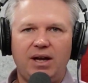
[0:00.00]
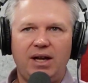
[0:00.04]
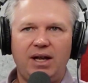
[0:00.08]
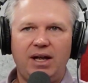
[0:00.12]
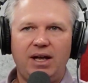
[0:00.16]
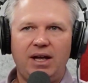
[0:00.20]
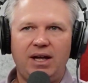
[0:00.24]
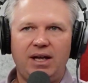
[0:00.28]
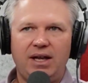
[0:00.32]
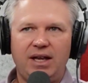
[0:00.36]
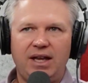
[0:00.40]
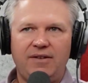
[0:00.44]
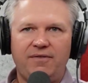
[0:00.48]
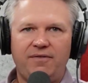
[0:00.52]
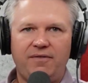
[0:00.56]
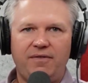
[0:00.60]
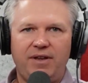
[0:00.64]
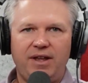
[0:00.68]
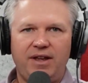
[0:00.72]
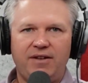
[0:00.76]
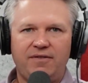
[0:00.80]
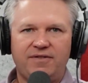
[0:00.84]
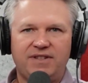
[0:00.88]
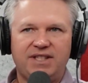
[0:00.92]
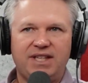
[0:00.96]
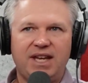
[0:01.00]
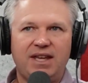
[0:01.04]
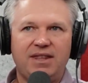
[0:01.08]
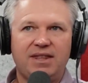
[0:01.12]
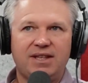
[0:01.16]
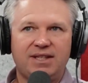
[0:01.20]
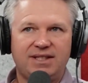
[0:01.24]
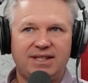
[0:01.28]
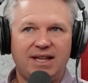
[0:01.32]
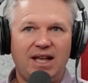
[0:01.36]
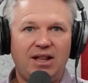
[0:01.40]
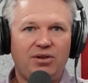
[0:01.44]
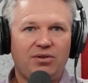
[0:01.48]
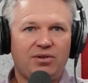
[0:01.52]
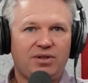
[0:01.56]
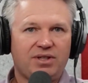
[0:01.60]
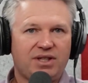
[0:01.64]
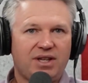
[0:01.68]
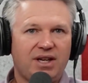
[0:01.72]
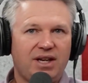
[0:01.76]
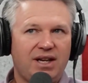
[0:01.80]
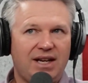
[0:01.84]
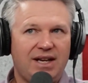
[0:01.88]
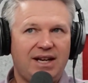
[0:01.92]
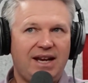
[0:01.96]
if say the seller is
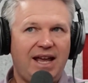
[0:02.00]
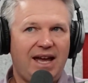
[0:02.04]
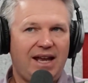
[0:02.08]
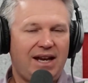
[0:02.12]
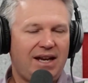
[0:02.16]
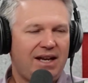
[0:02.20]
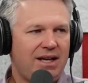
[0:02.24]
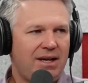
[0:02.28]
going to net